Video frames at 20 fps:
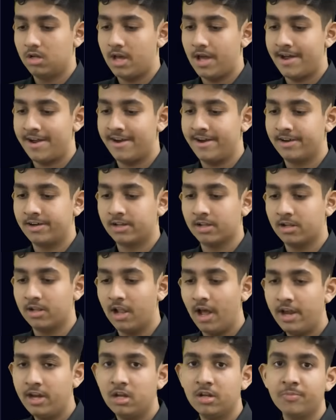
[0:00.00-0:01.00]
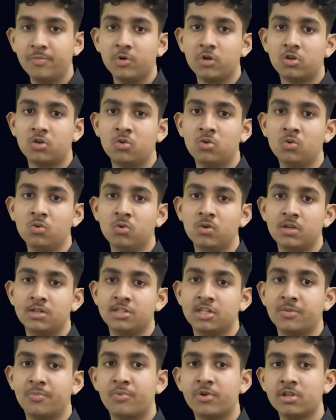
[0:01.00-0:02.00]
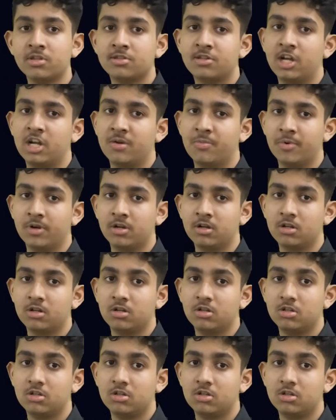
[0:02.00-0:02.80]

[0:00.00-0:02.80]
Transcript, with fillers: and line number 2 is a print statement